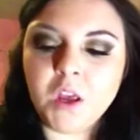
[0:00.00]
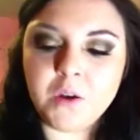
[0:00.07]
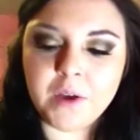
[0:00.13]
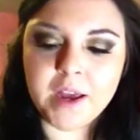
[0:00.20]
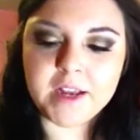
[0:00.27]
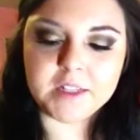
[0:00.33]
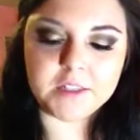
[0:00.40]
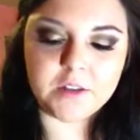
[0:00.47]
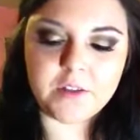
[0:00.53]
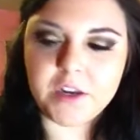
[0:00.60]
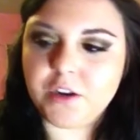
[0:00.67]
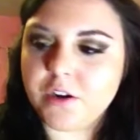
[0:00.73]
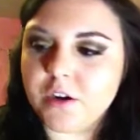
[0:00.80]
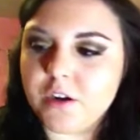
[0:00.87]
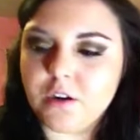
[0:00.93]
Okay, so then
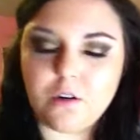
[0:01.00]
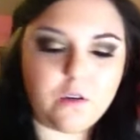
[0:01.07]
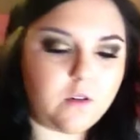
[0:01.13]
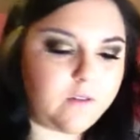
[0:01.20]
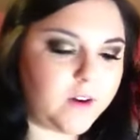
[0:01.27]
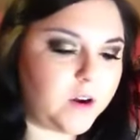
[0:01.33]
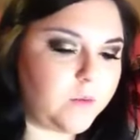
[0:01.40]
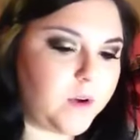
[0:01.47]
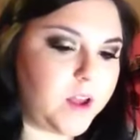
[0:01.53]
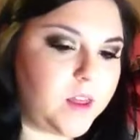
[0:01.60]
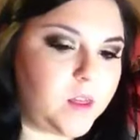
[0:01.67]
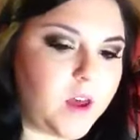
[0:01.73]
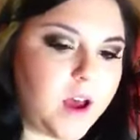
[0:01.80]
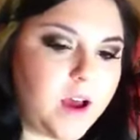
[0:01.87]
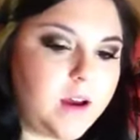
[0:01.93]
you're going to go over it
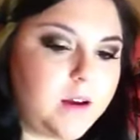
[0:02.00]
with